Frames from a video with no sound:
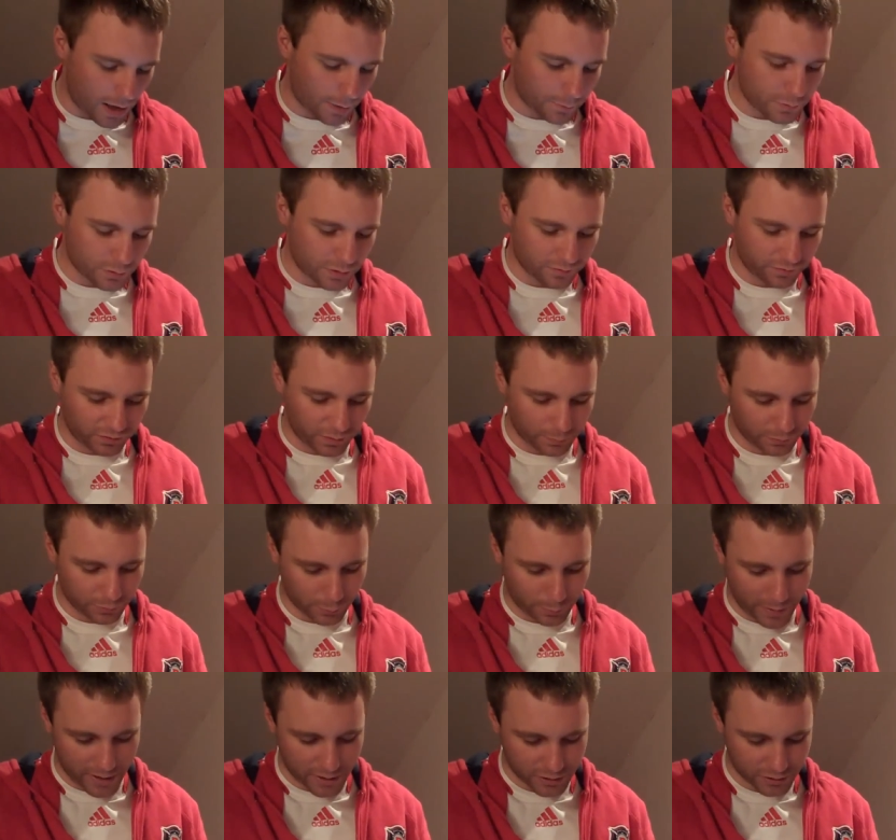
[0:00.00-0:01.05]
You can flip
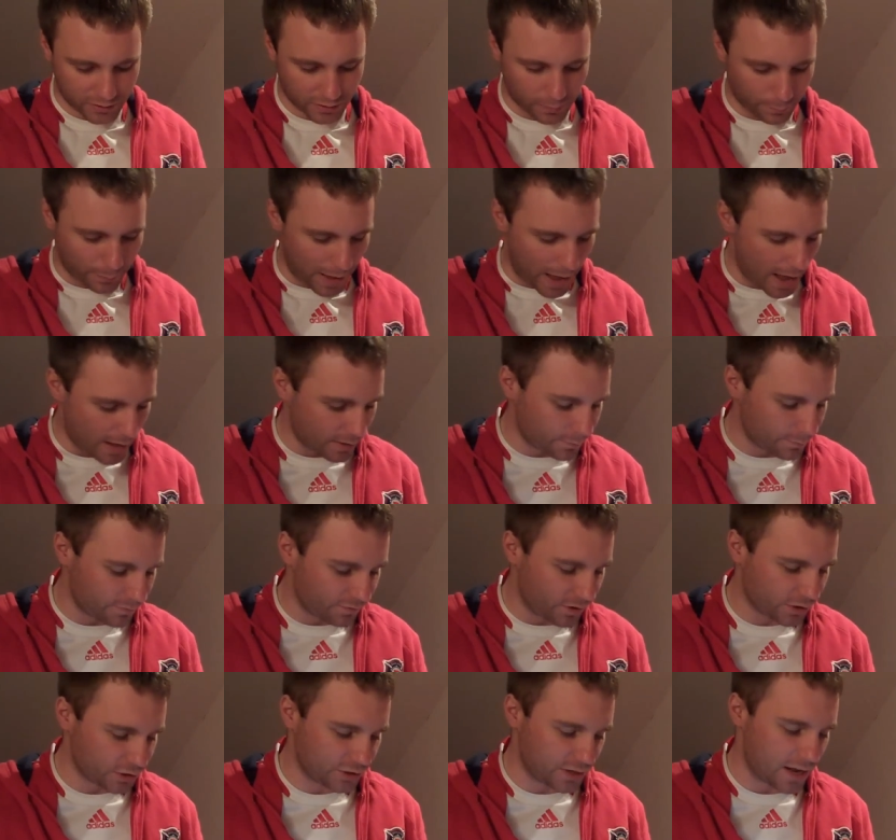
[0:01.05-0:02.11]
through pages on the bottom.
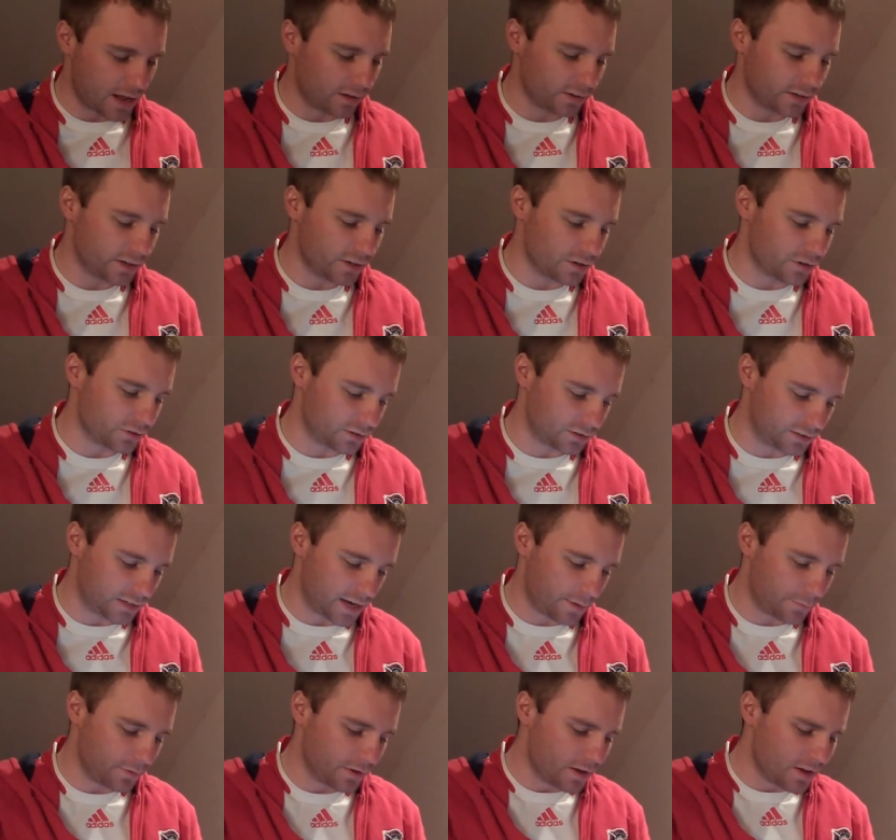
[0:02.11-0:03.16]
Functionality, is the
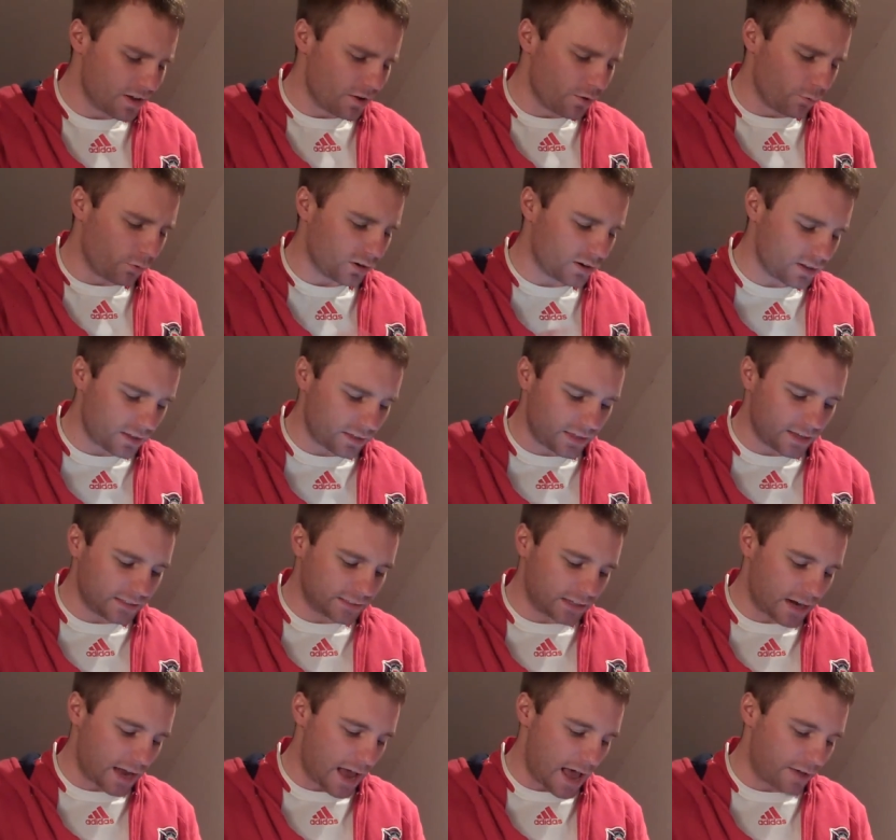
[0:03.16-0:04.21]
same. One of the
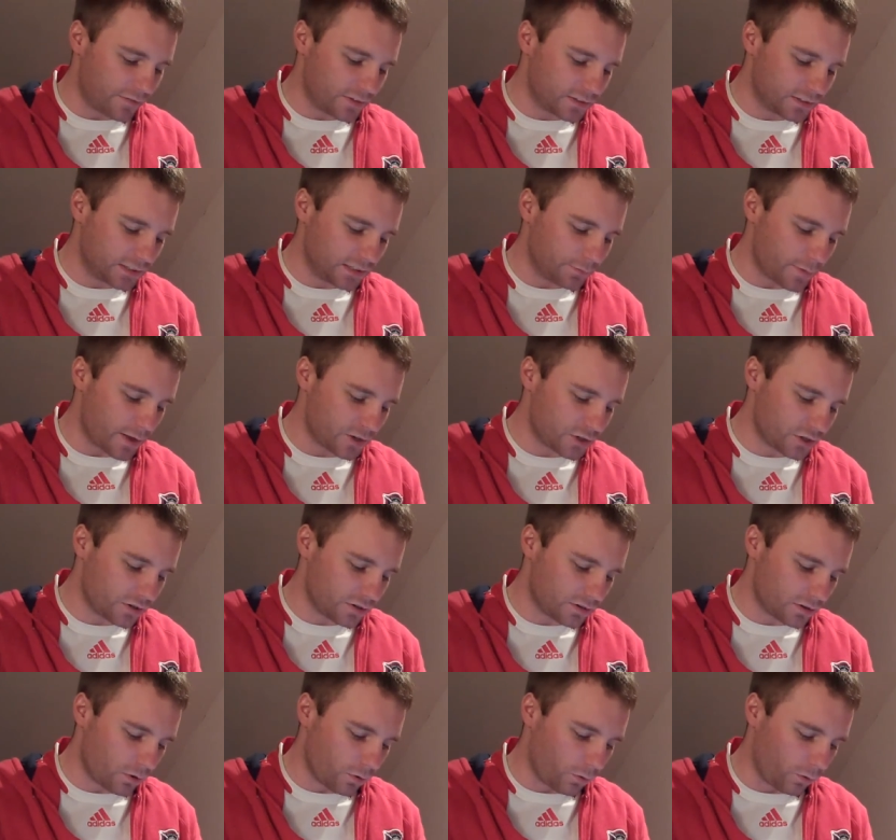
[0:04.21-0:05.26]
things that I haven't seen
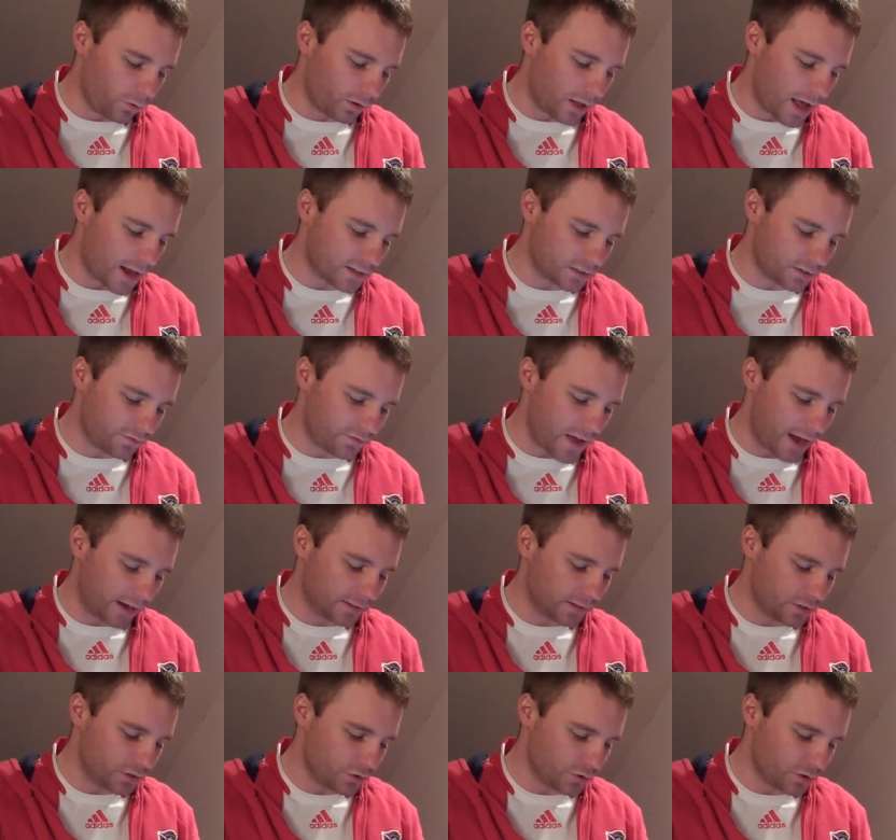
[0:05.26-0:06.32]
mentioned a whole lot is the
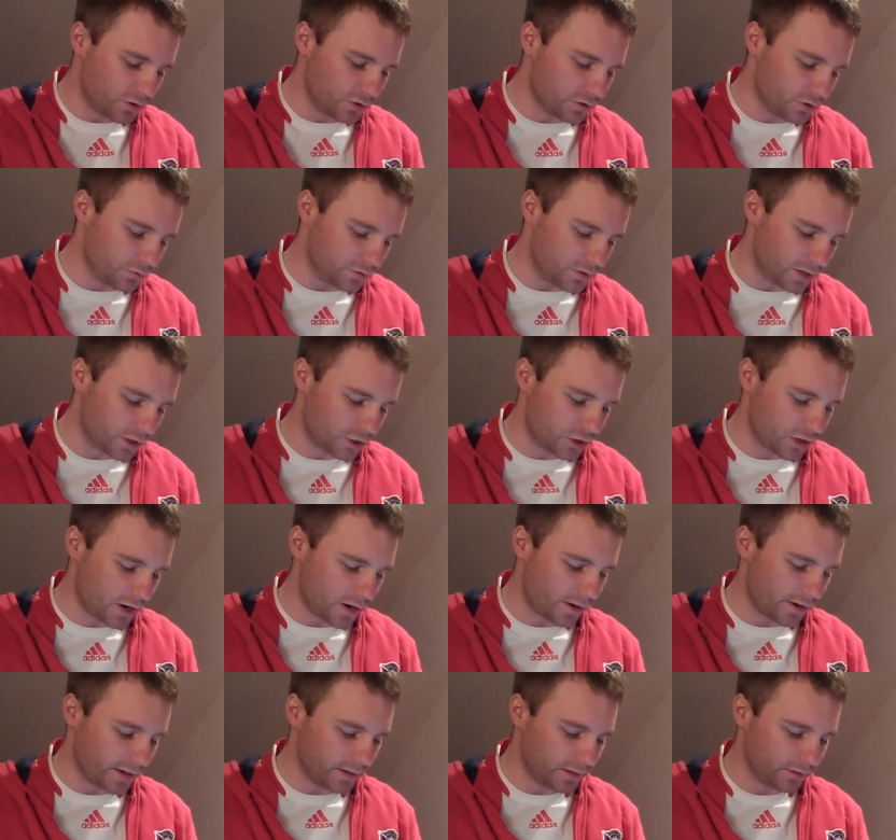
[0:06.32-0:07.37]
fact that you can do
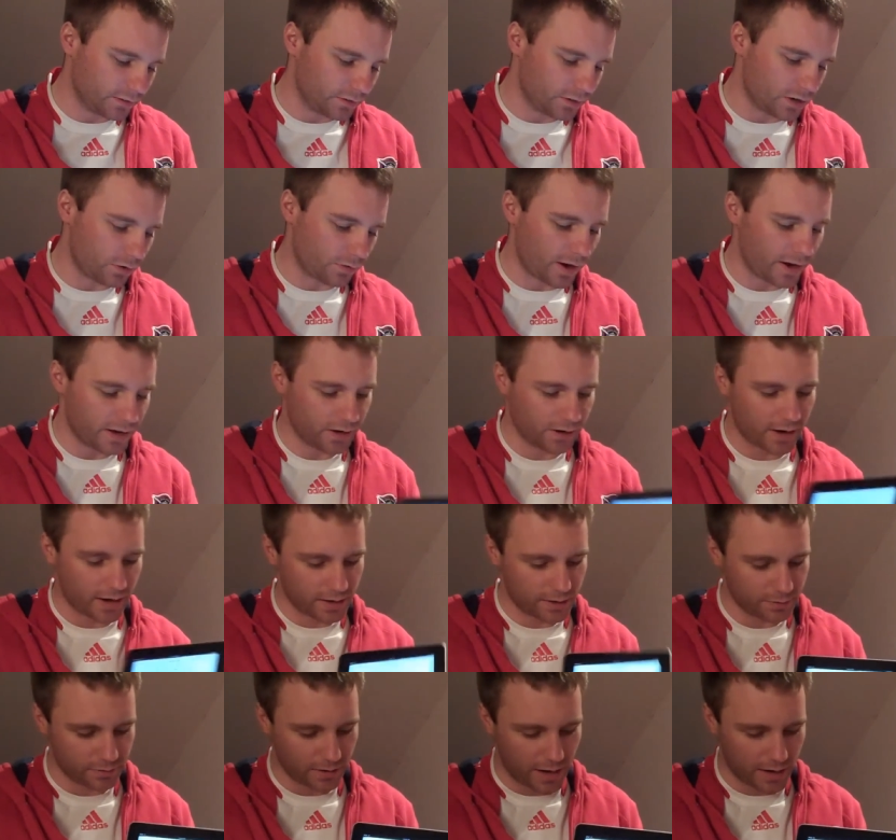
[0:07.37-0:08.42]
dictionary. Right here,
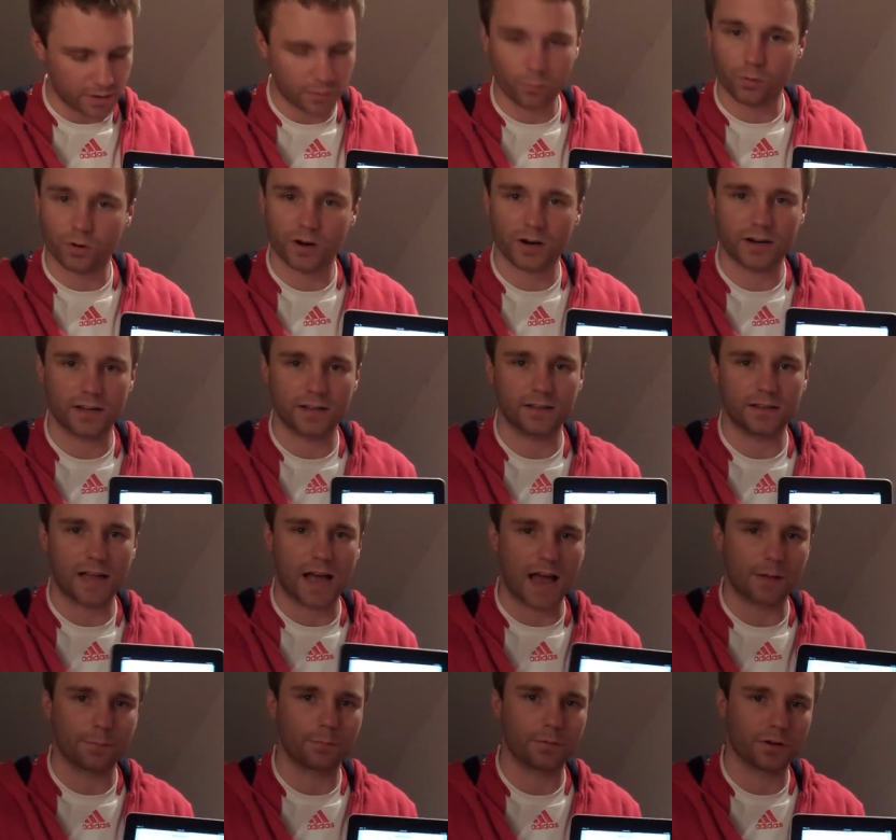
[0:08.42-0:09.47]
any word in the
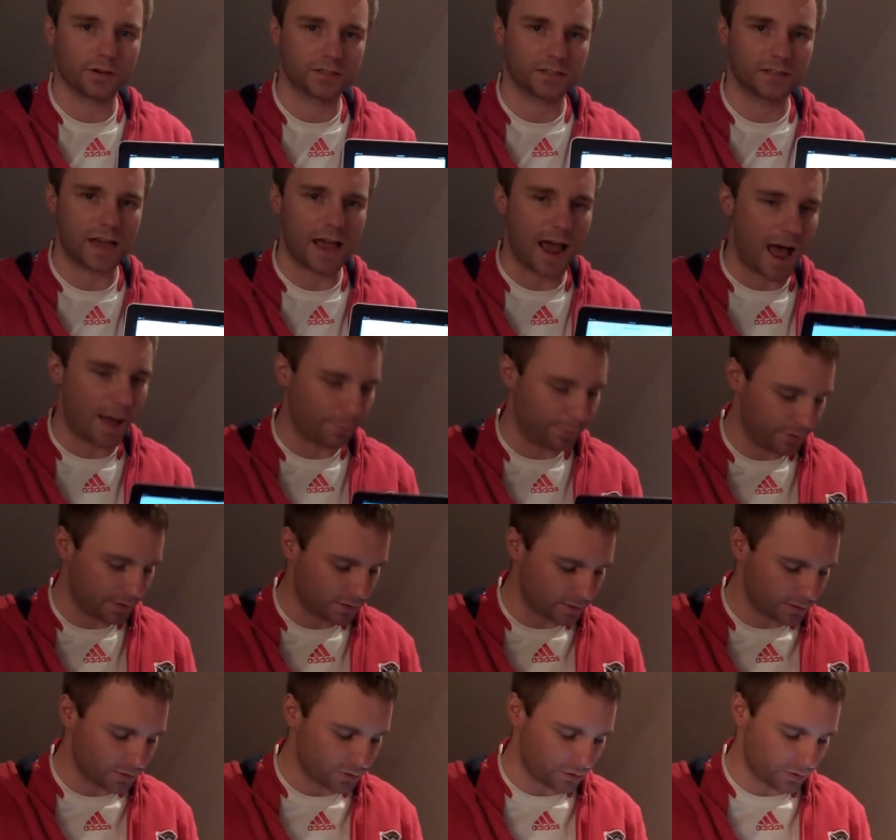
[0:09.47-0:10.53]
iBooks app
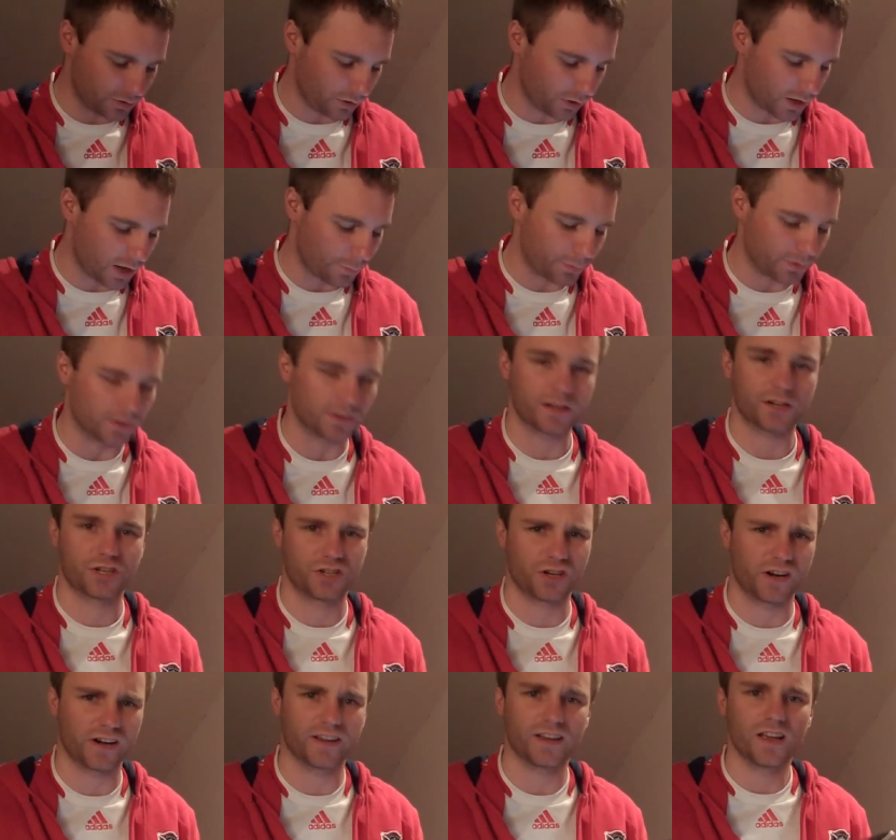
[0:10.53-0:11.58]
that you can look up in the
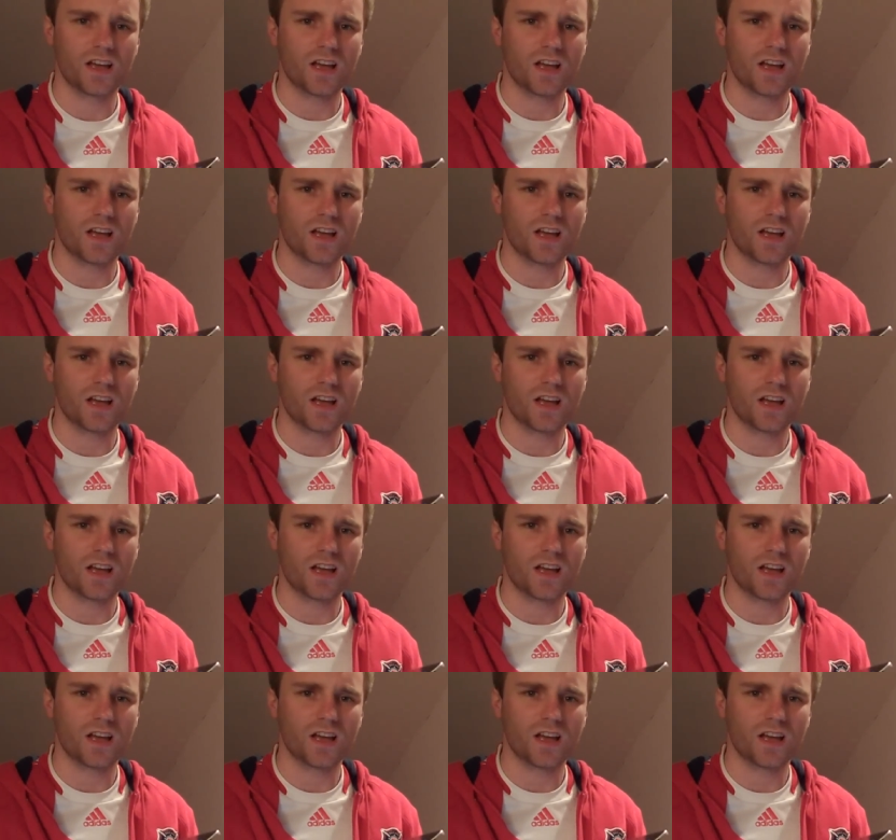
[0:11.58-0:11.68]
dictionary,